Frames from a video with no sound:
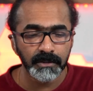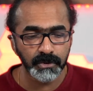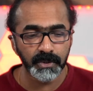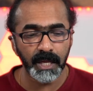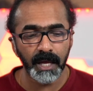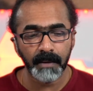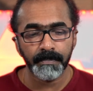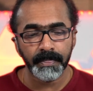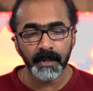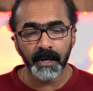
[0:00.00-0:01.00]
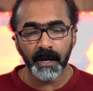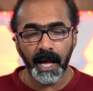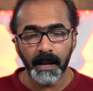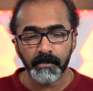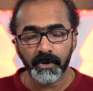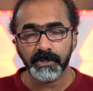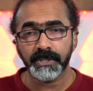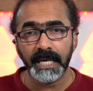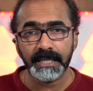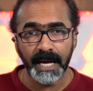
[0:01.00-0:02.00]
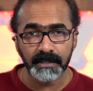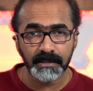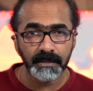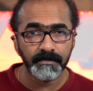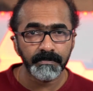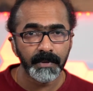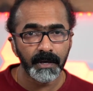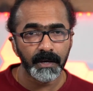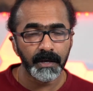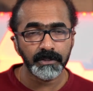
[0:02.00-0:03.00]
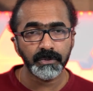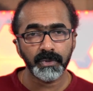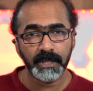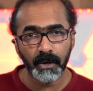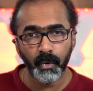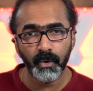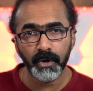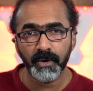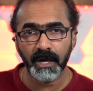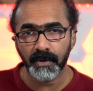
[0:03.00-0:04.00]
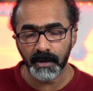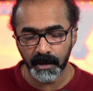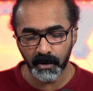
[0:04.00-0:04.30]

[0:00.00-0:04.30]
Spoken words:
So today, I'm going to take that to the whole new level.